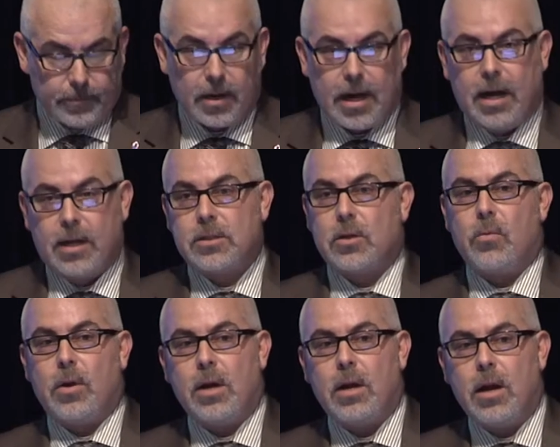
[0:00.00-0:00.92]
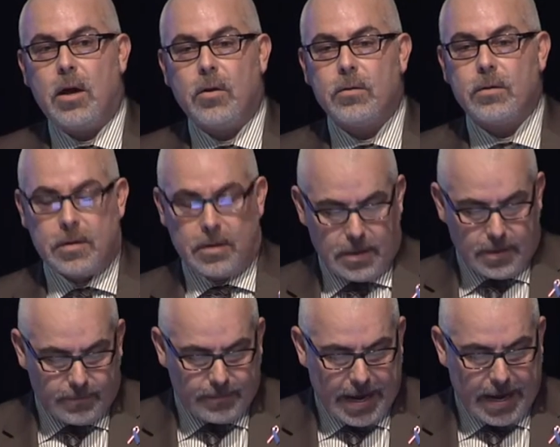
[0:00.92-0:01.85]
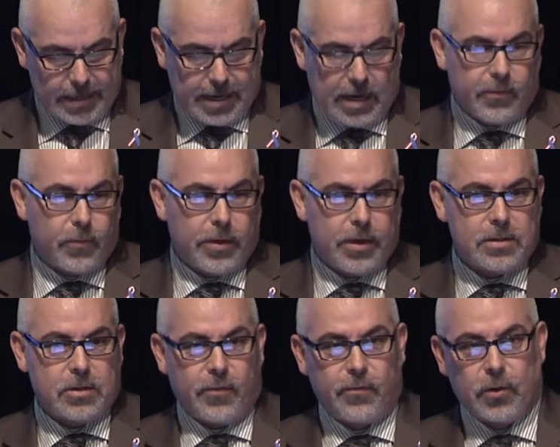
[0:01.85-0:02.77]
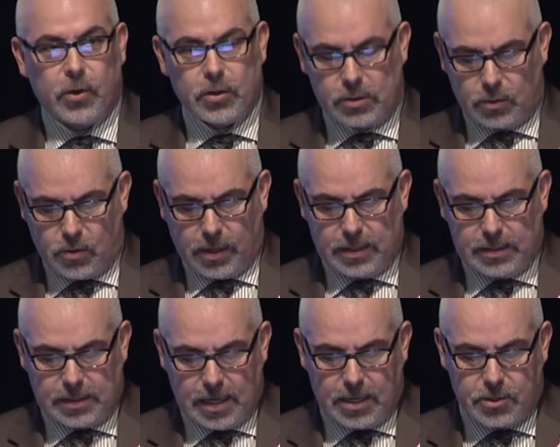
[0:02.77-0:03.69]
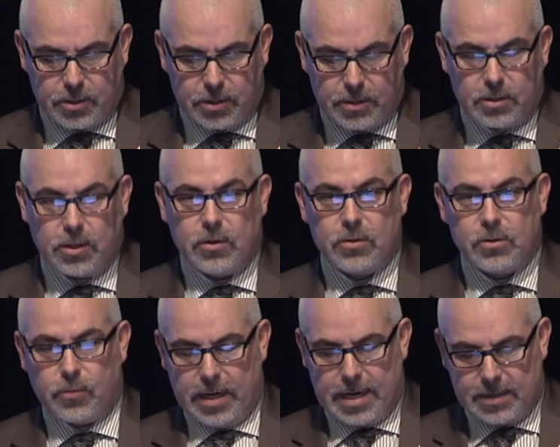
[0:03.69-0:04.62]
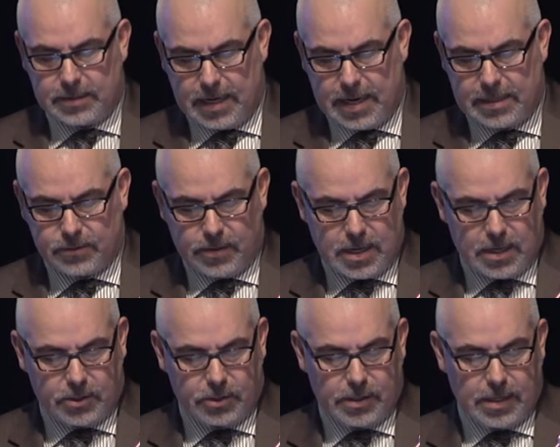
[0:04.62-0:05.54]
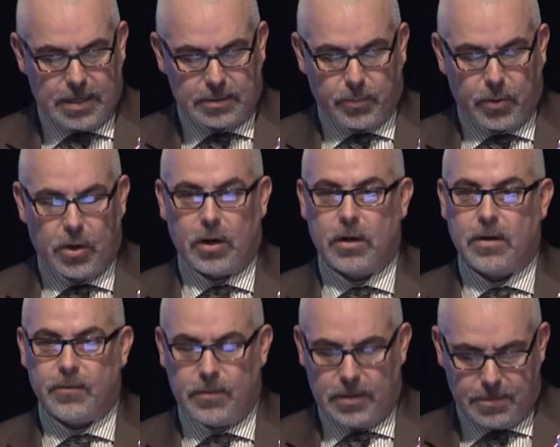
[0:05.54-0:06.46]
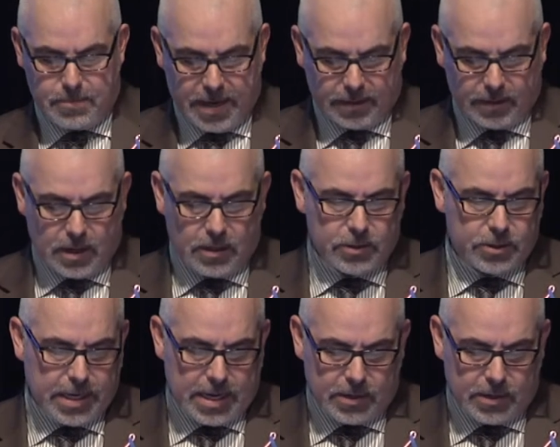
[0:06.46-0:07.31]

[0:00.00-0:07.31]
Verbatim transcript: I also want to note that California is the first organization to use greenhouse gas reduction as part of the methodology